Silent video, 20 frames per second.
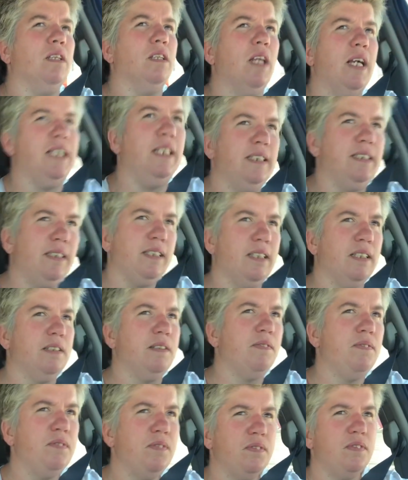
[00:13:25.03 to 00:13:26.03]
lights
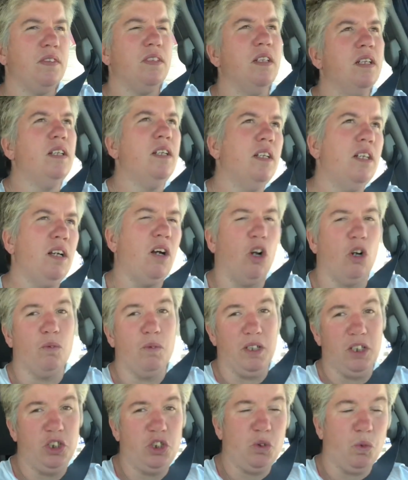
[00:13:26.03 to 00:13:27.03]
are
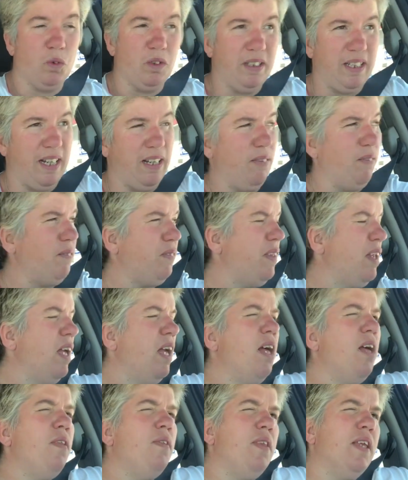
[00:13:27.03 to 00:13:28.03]
really short now.
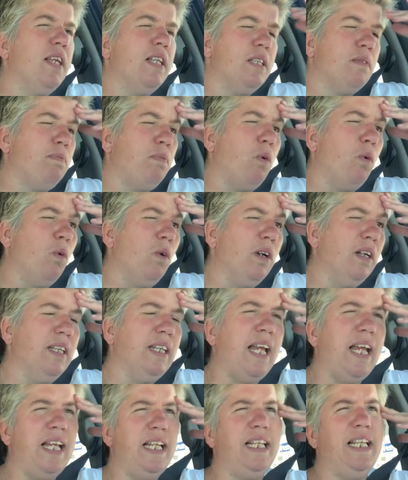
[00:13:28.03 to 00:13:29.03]
This poor
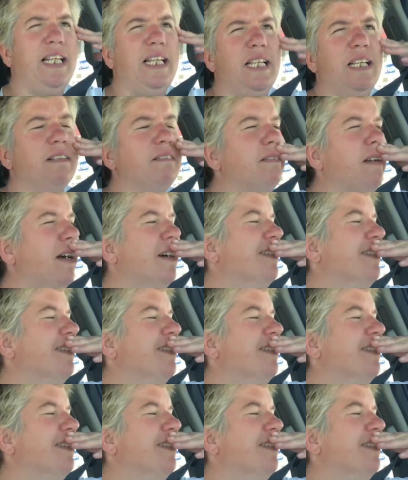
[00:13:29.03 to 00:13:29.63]
lady